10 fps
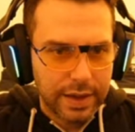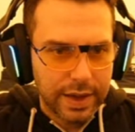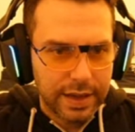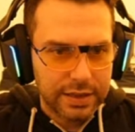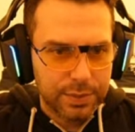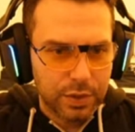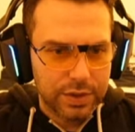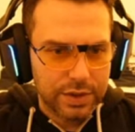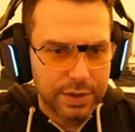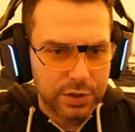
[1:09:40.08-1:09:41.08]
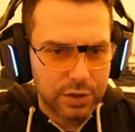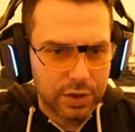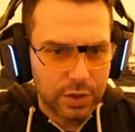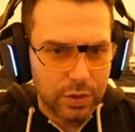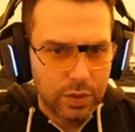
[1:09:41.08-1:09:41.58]
Export image?
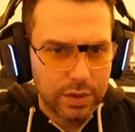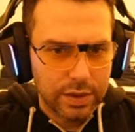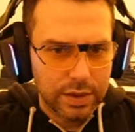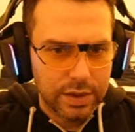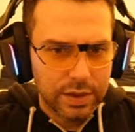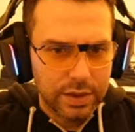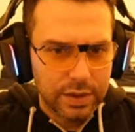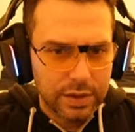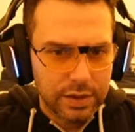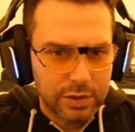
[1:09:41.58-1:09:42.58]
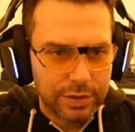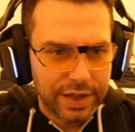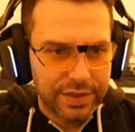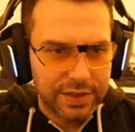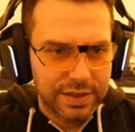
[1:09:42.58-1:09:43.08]
No.
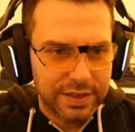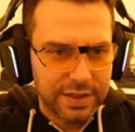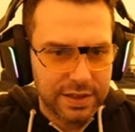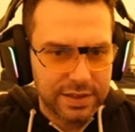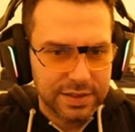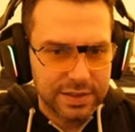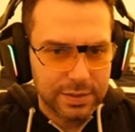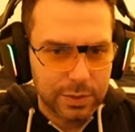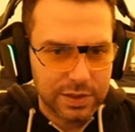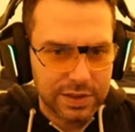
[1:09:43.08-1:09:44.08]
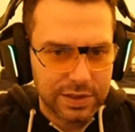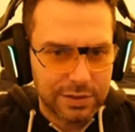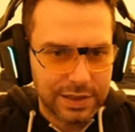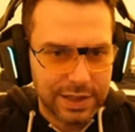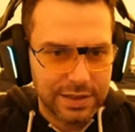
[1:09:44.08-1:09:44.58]
Create this tier list? Was it
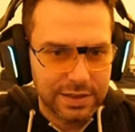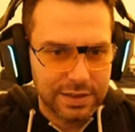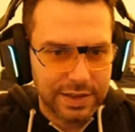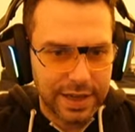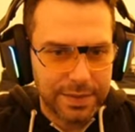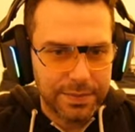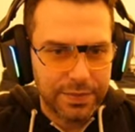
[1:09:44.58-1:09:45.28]
create? Yeah.